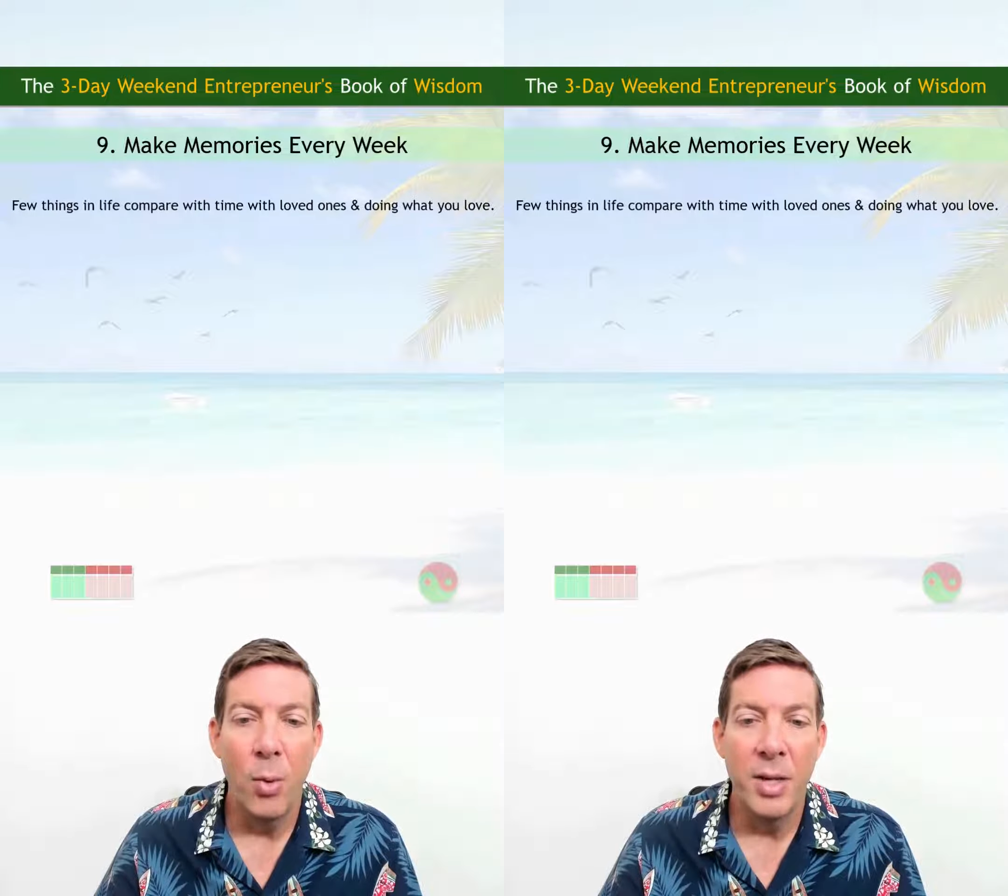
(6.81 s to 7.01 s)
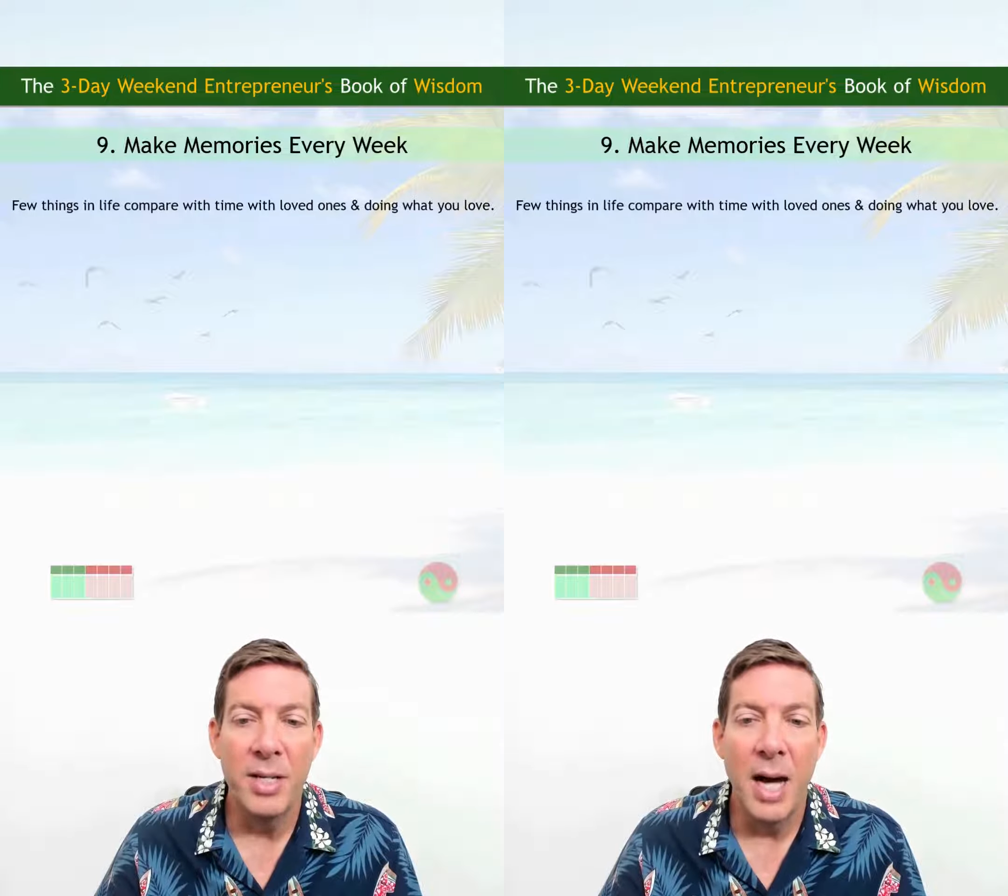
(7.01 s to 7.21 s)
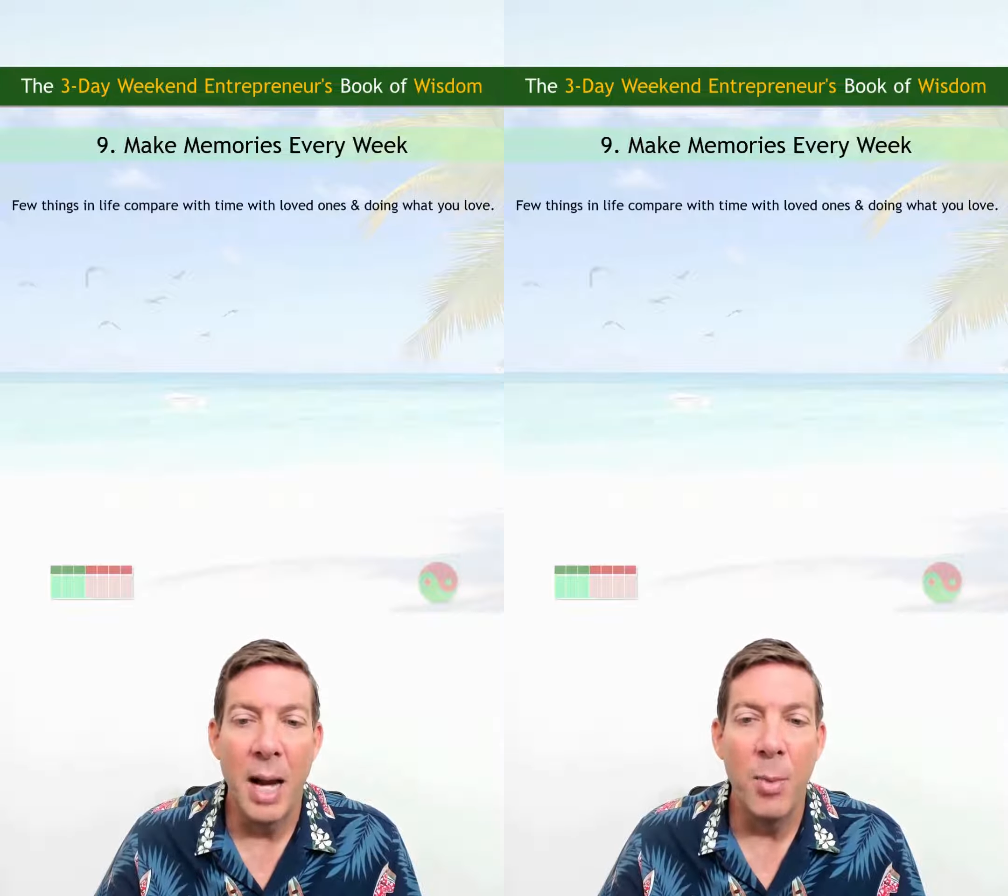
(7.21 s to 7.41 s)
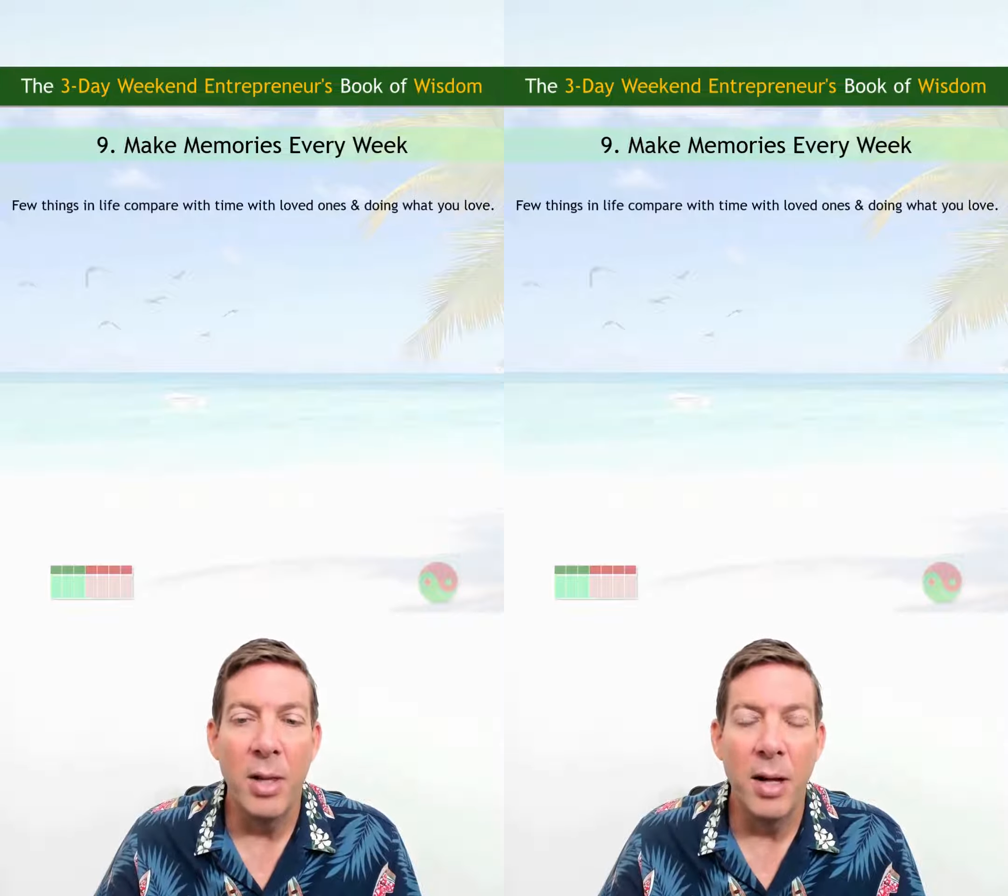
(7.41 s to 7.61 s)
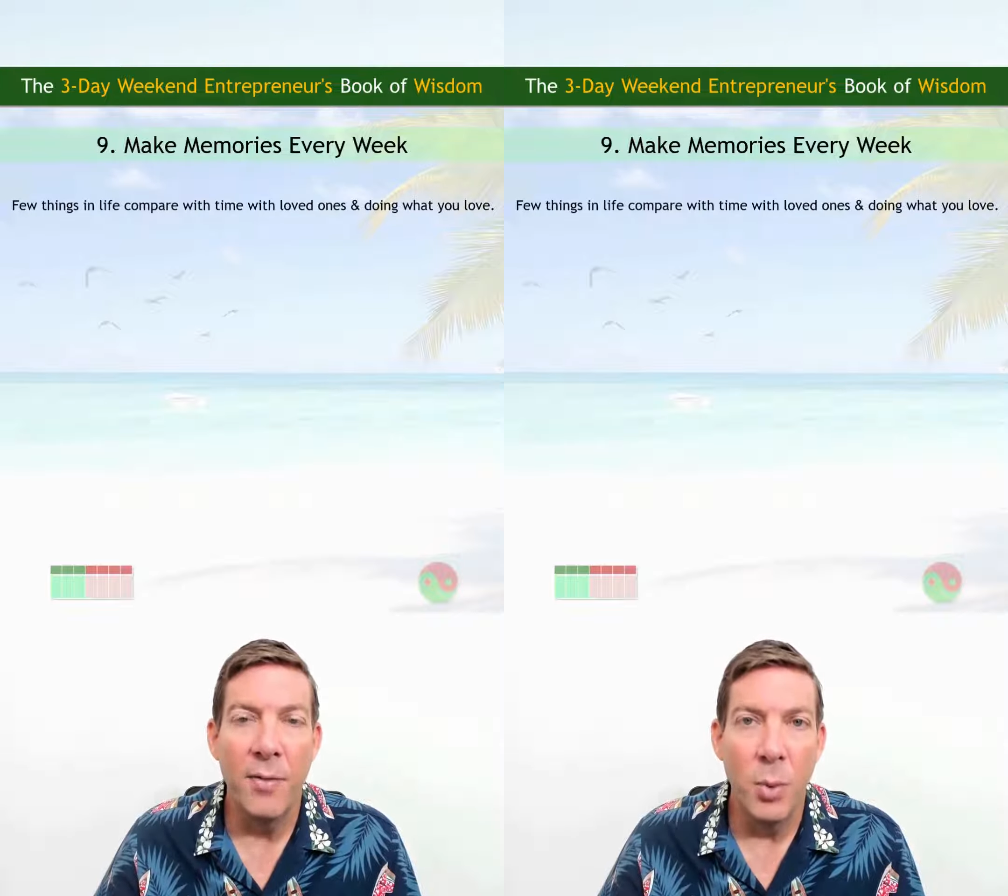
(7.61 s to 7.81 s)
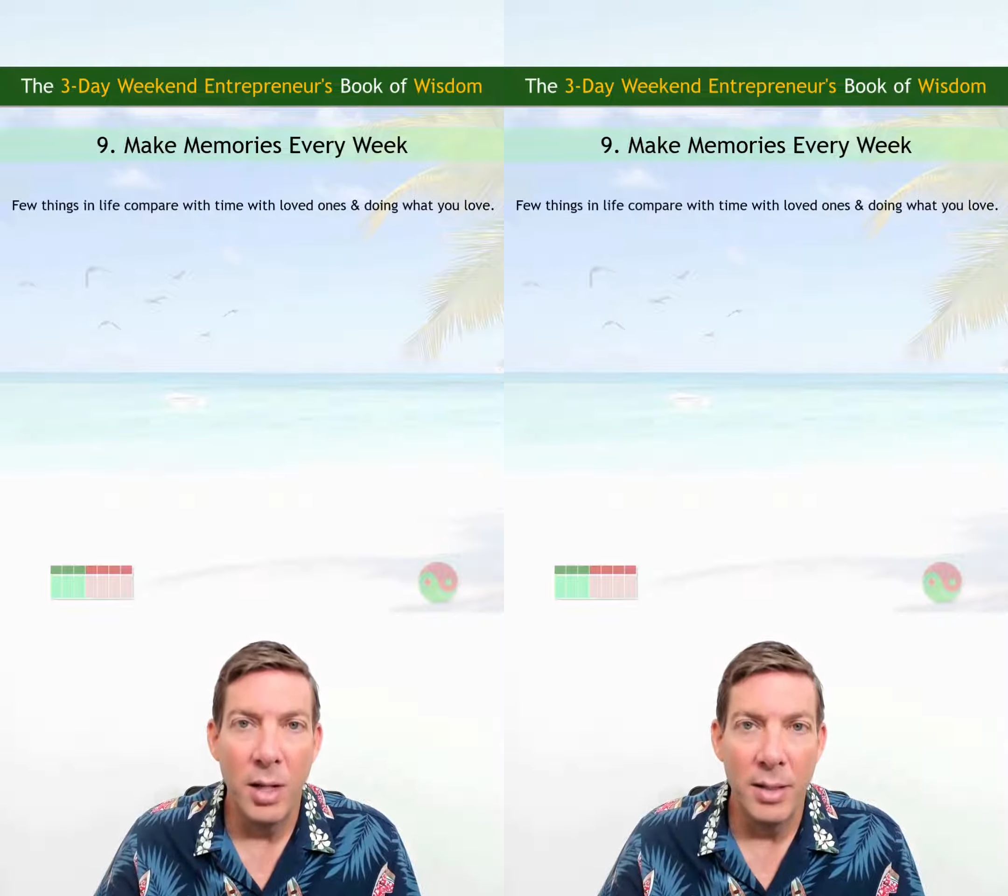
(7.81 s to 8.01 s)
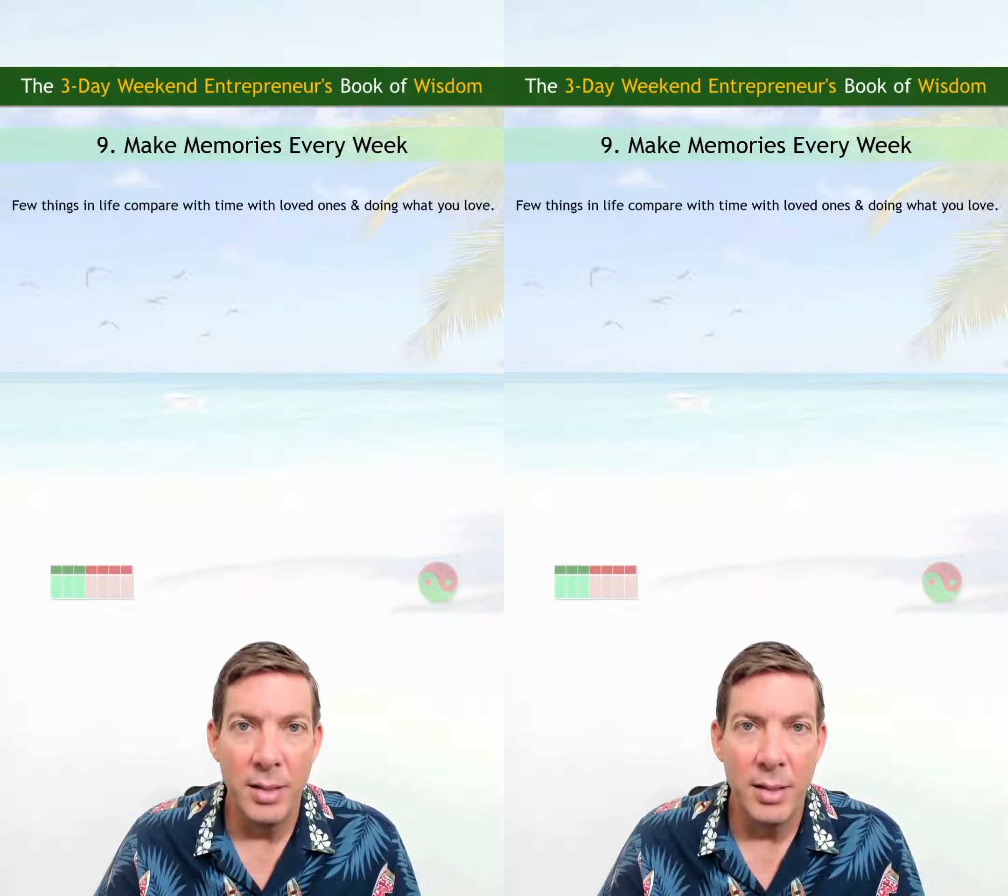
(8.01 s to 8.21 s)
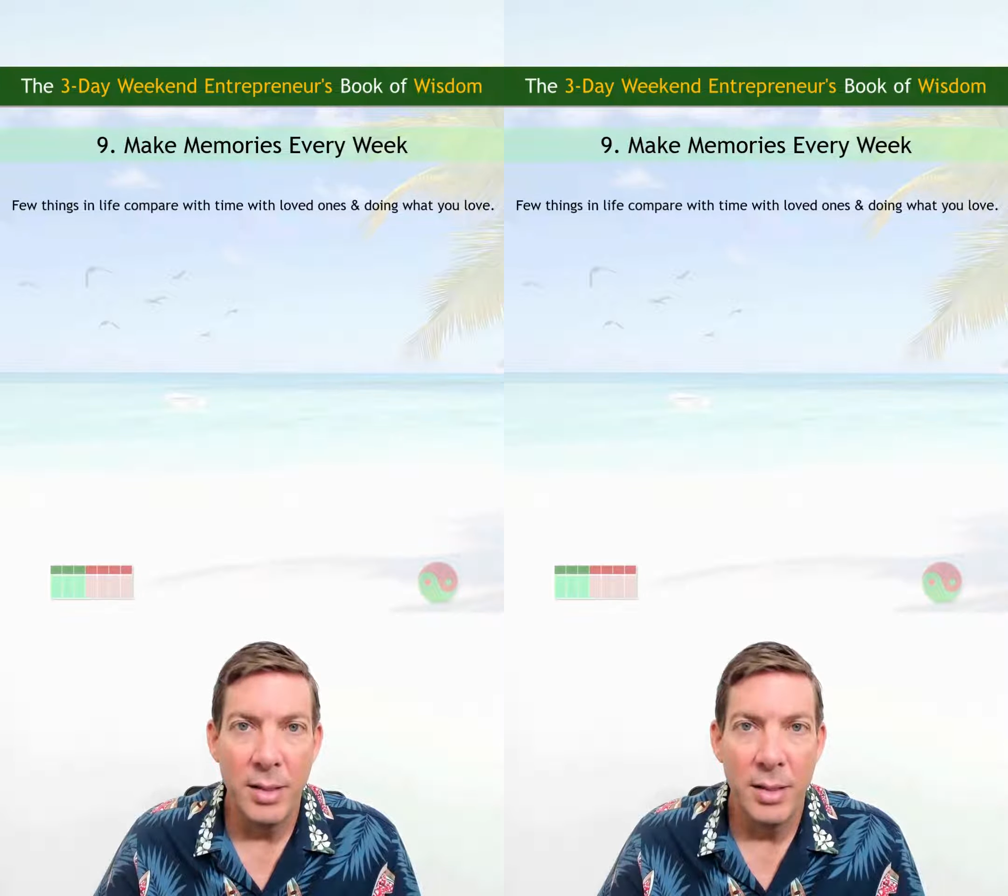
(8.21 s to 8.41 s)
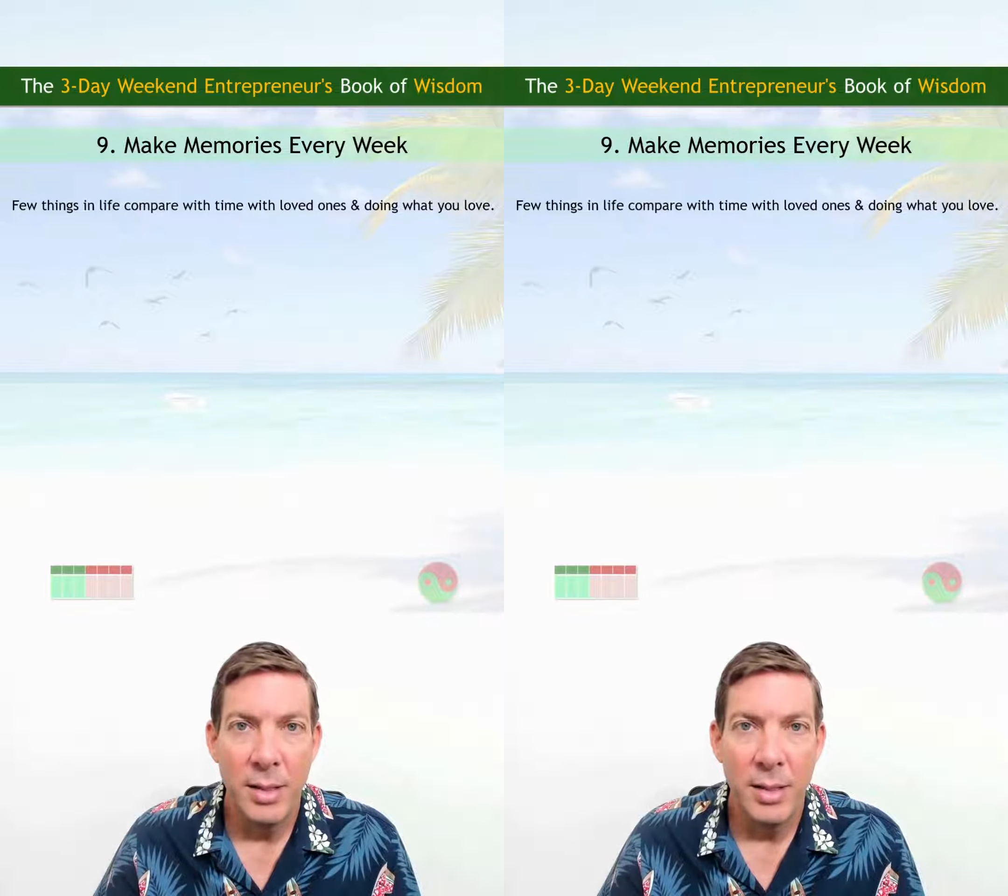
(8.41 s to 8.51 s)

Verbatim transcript: with time with loved ones